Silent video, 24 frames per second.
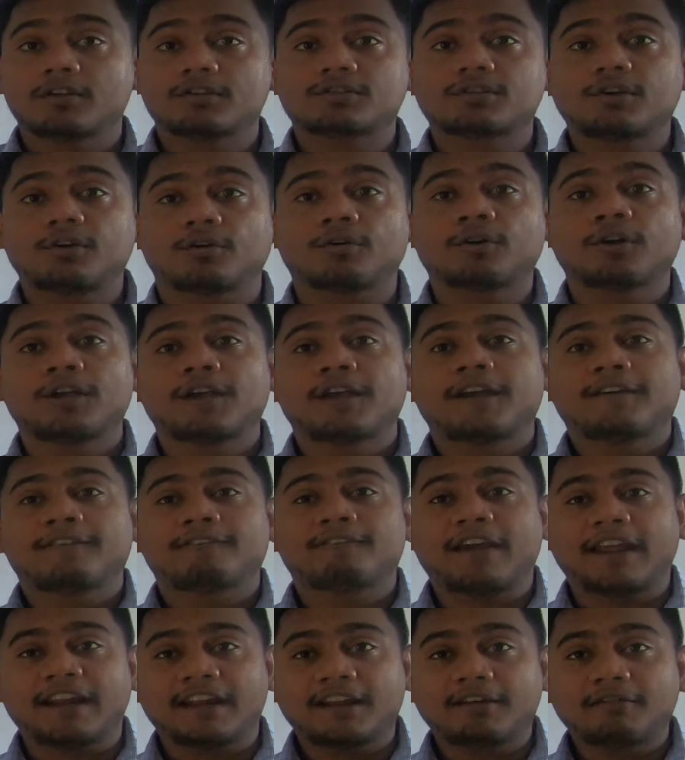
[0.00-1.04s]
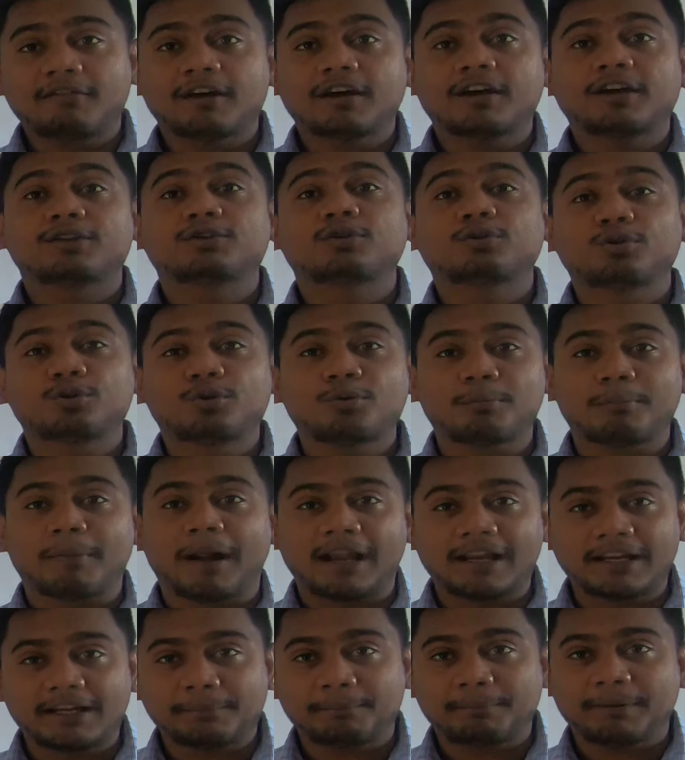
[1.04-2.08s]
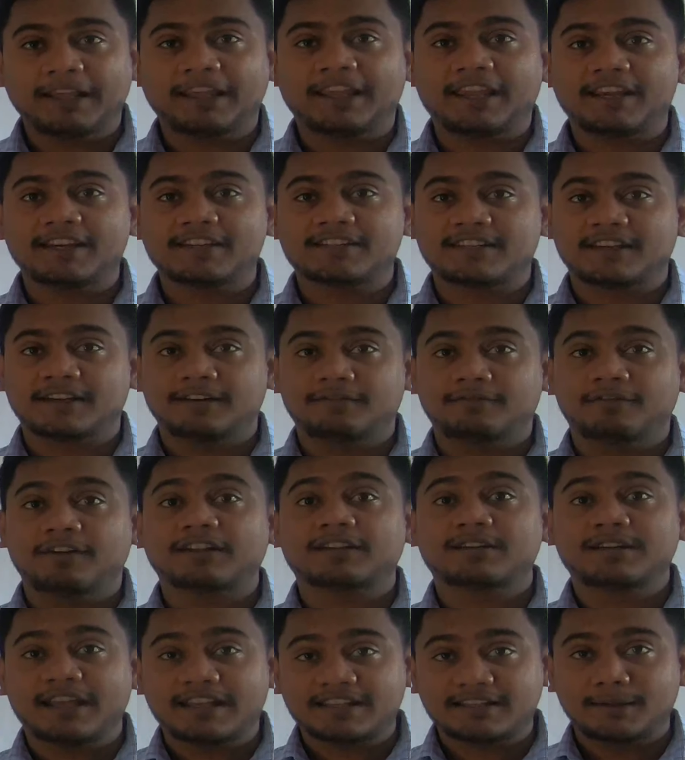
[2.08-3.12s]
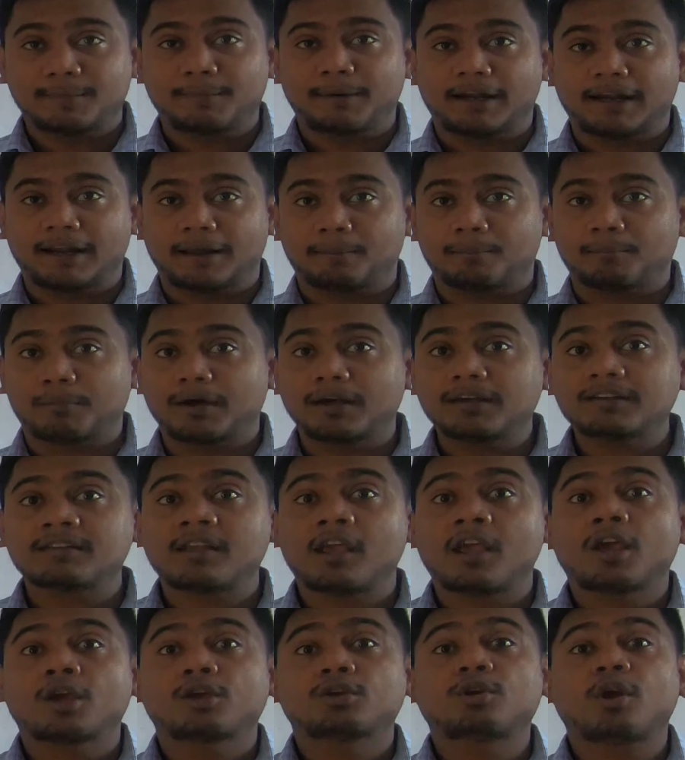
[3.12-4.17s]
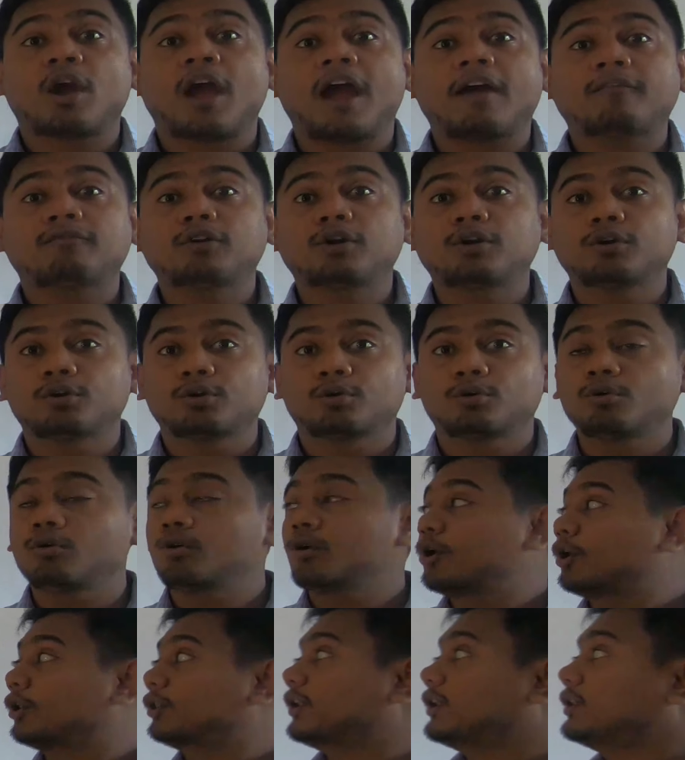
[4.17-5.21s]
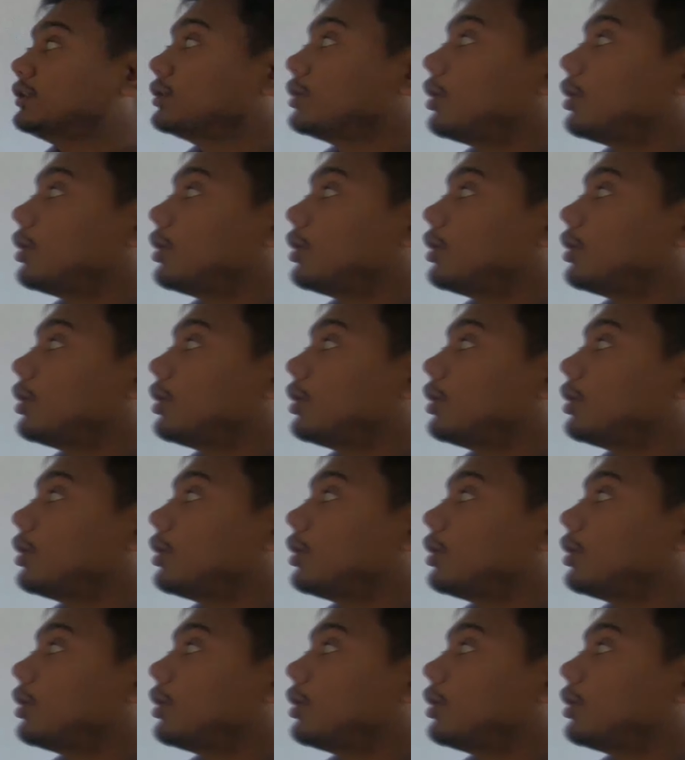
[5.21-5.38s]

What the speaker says: So whenever you do multiplication with decimal numbers, you have to do the